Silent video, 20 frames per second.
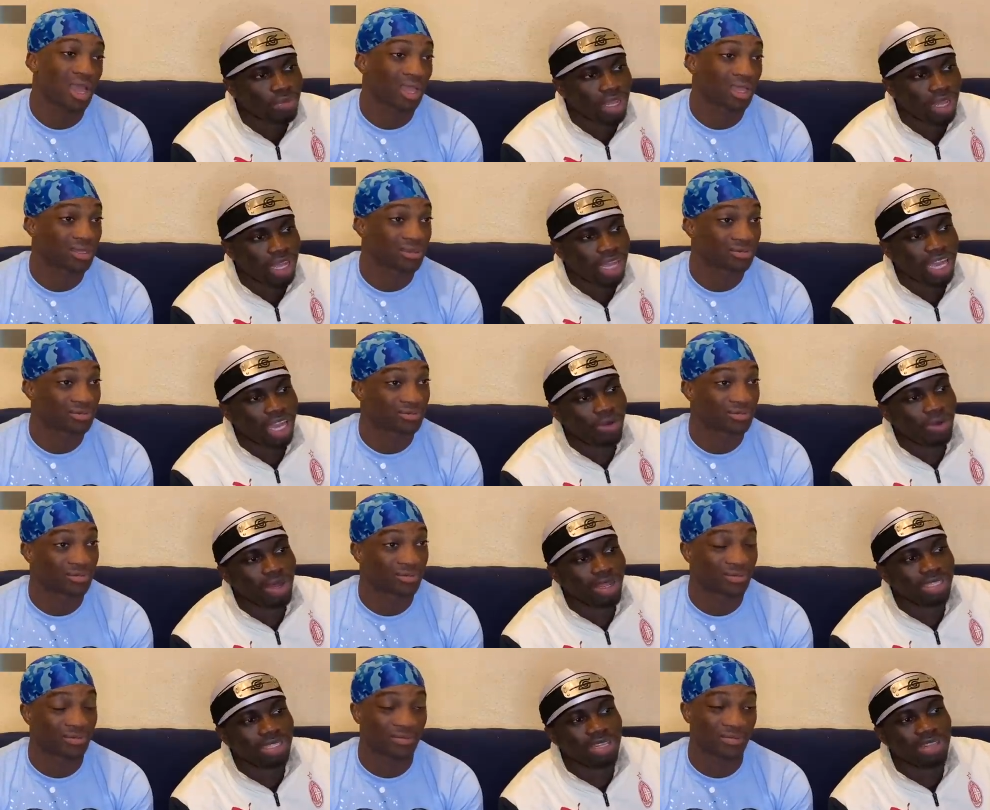Speaker 1: I can't
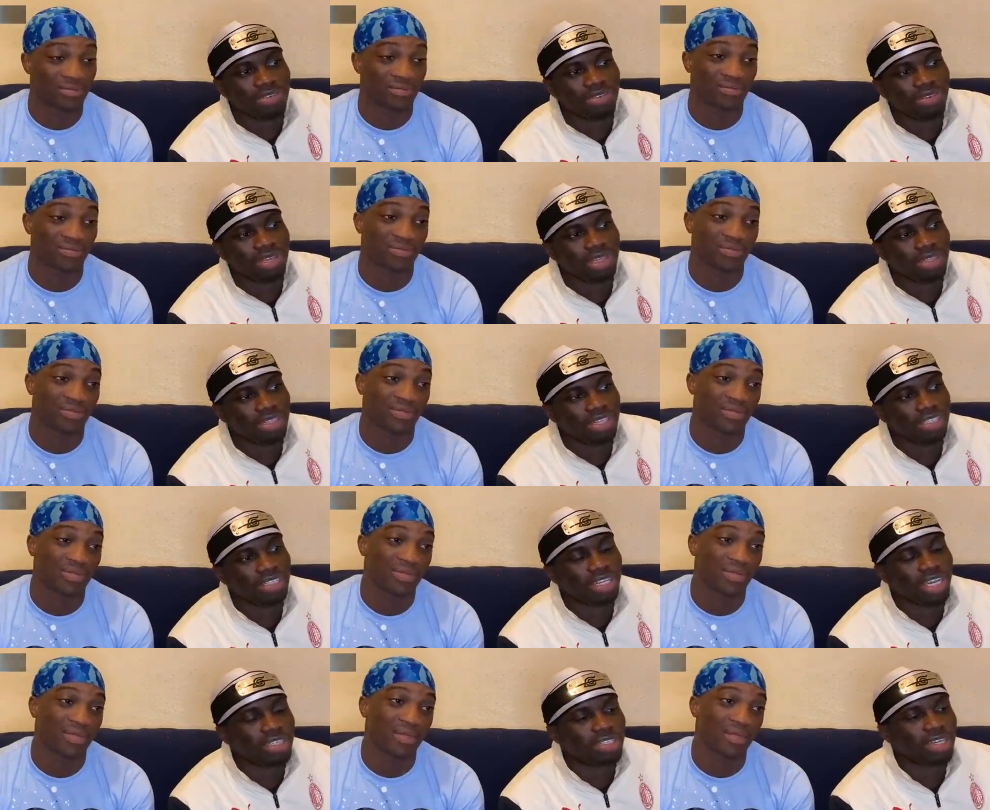wait until he
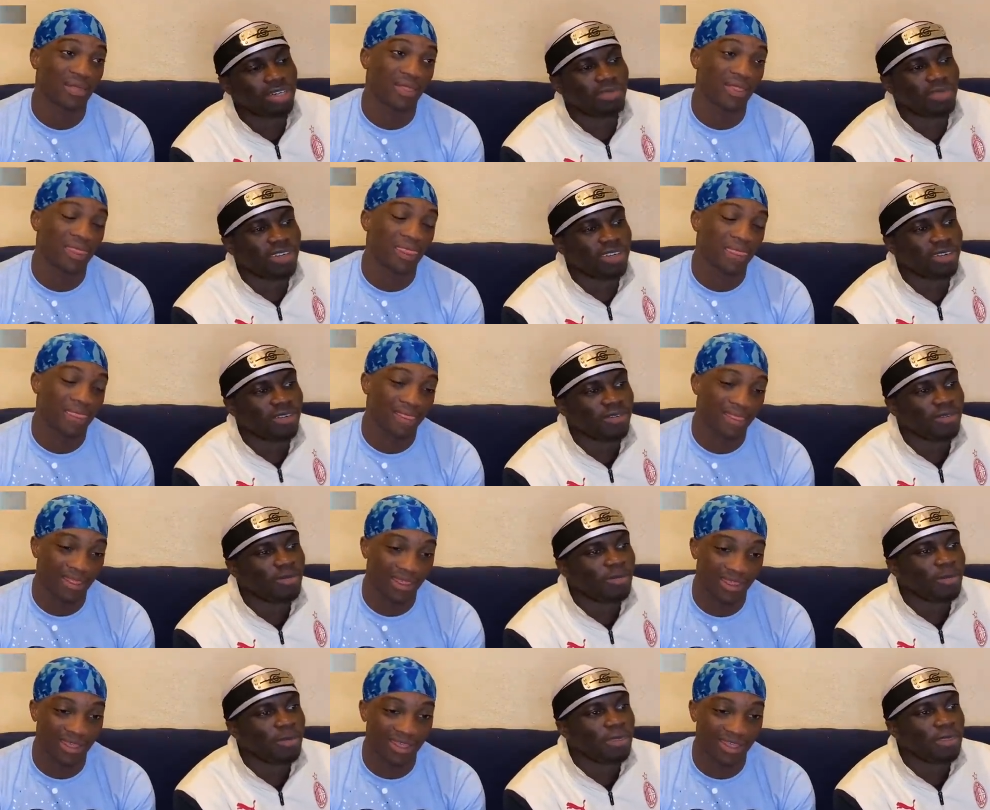sees Saitama.
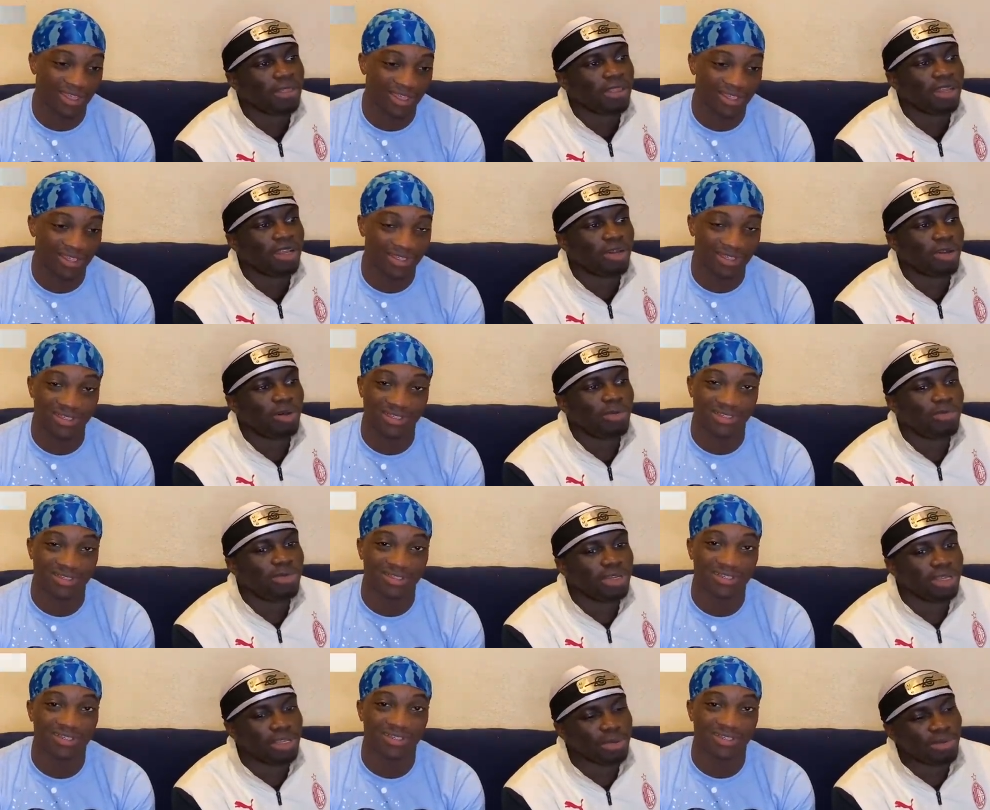
Speaker 2: Yeah.
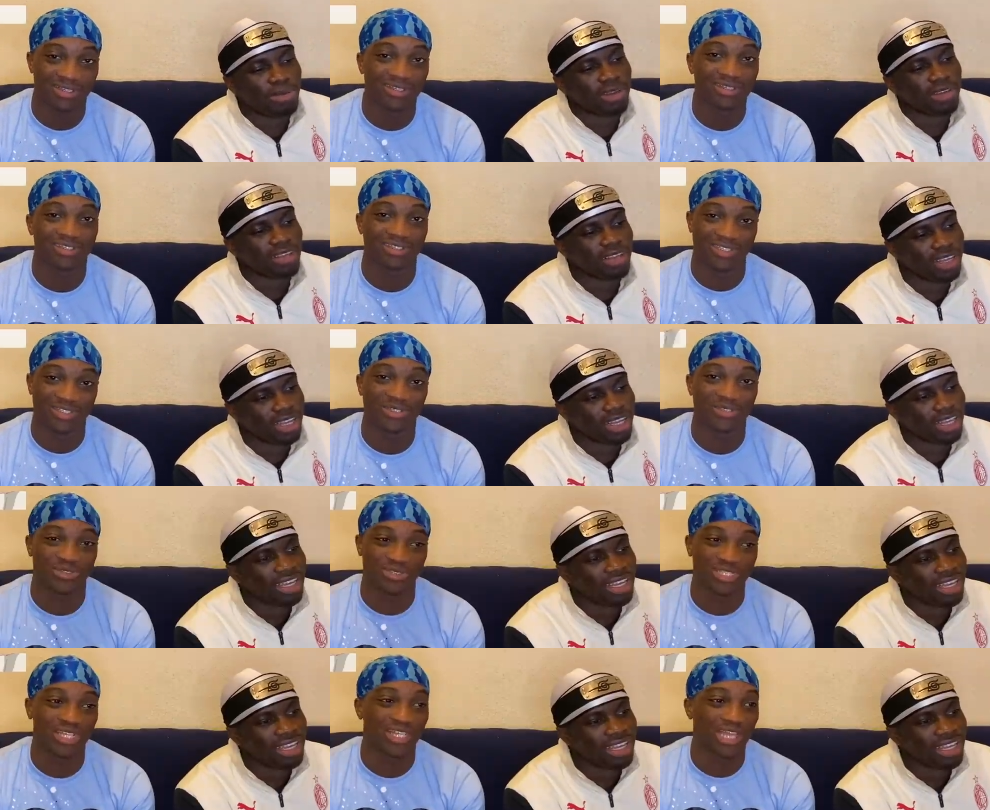Humble him. It's
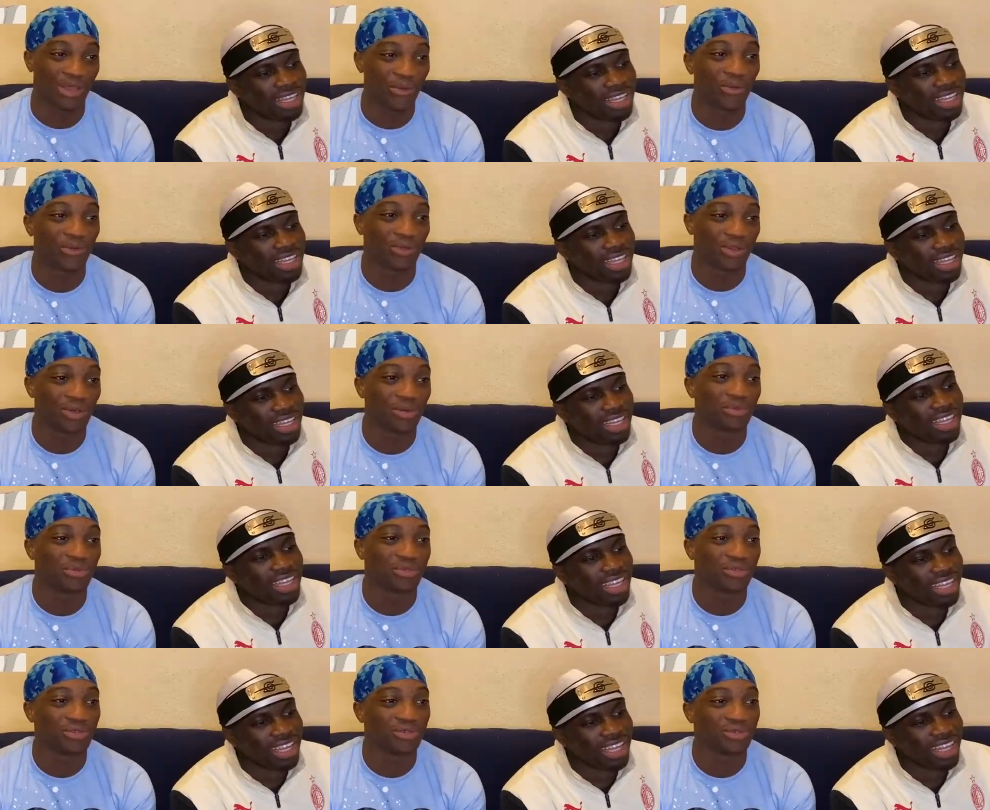true. Saitama will
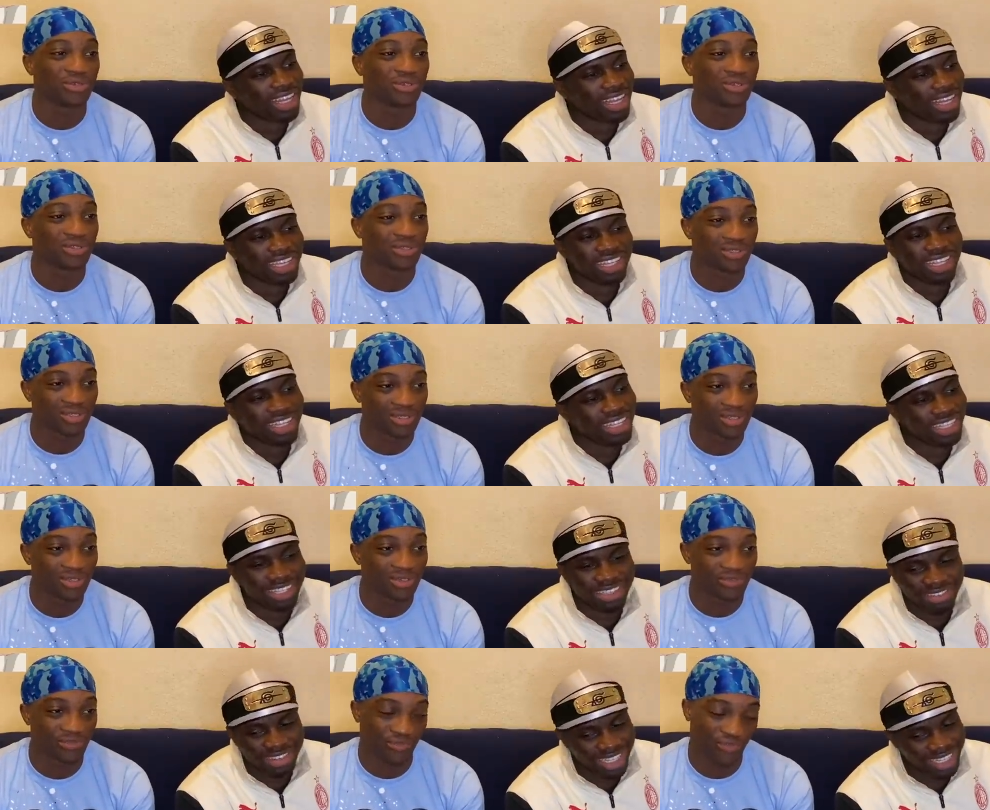humble you. You
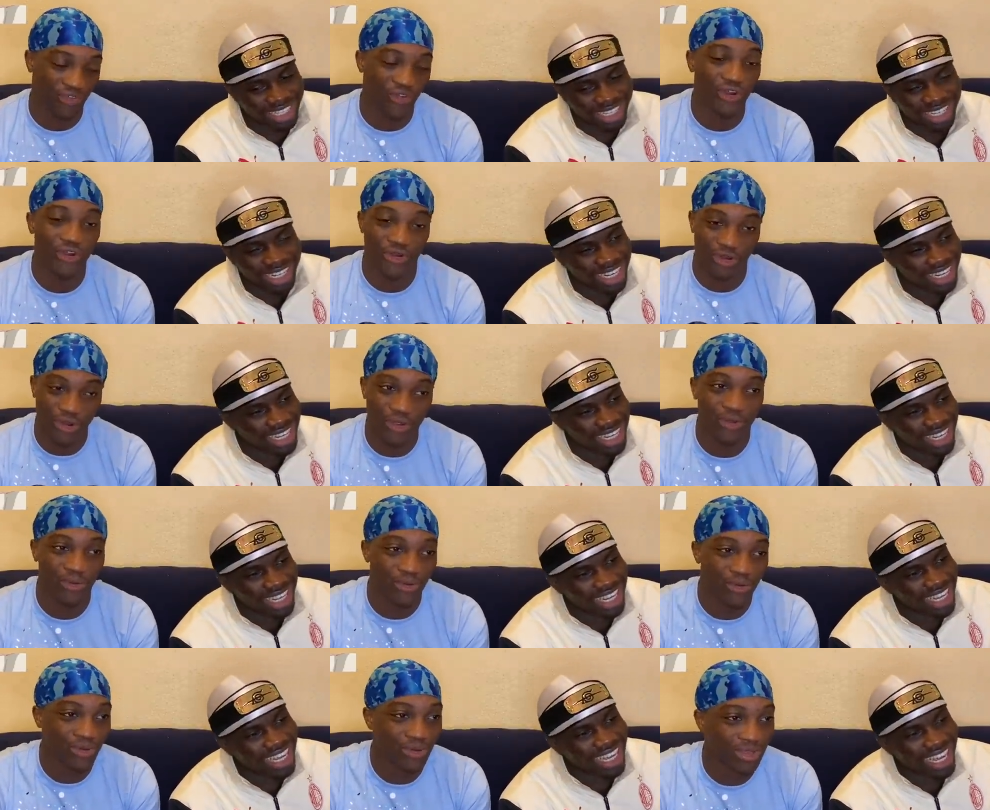don't give it. For
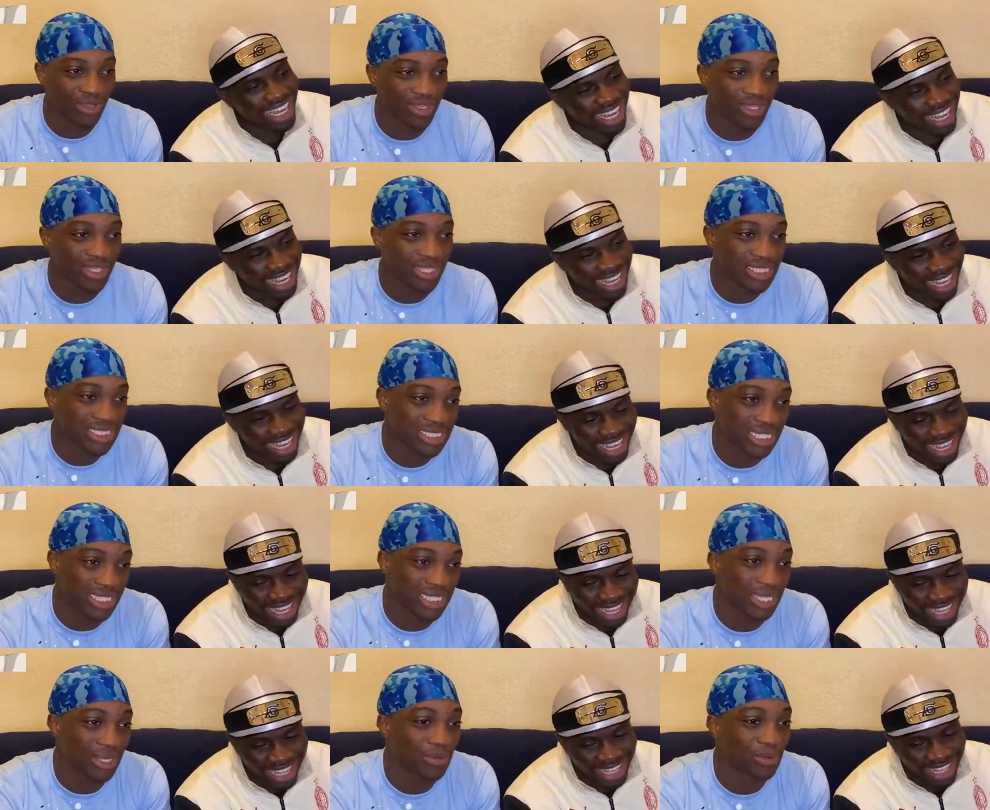real.
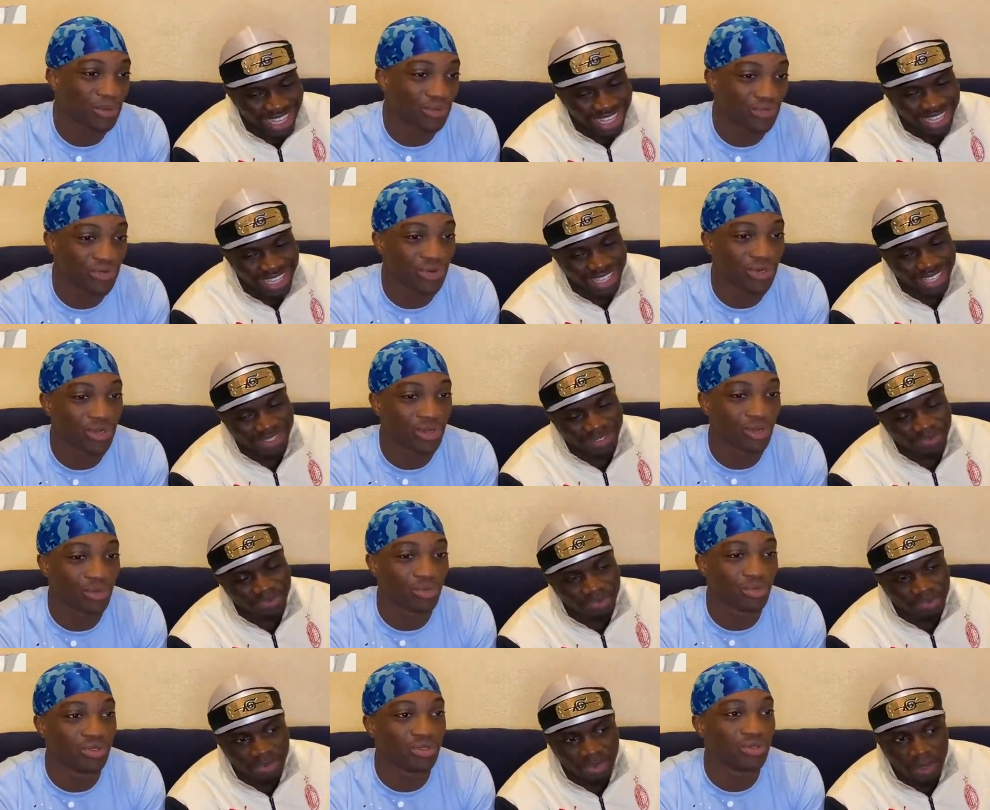Saitama will for real
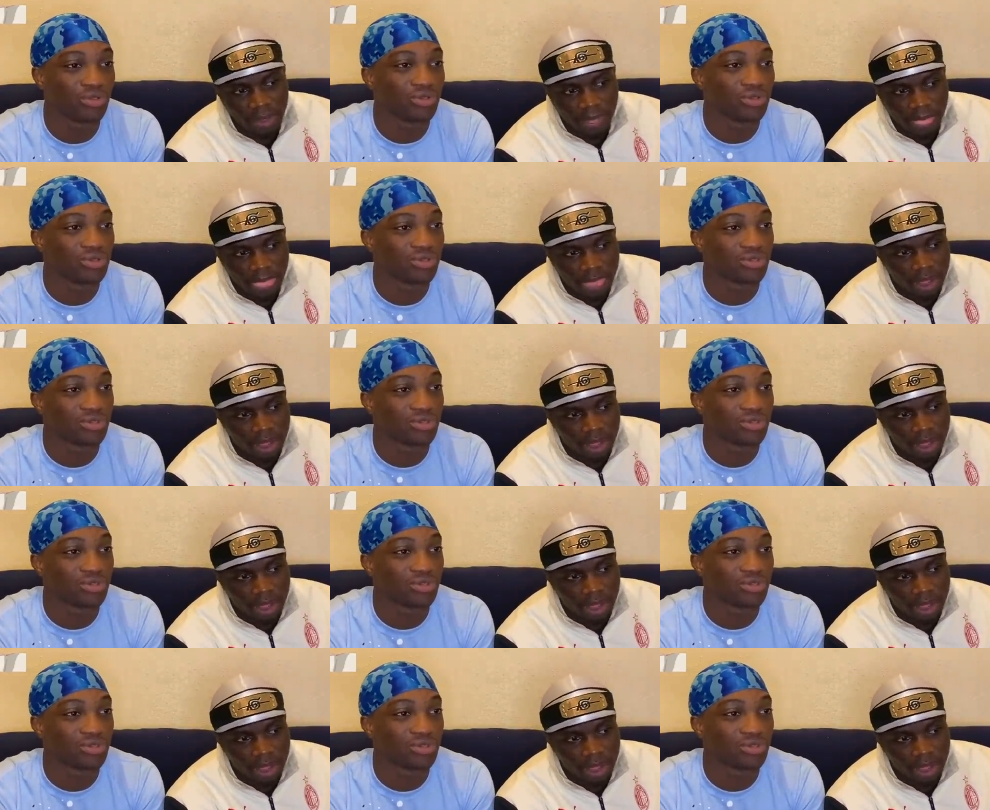humble you.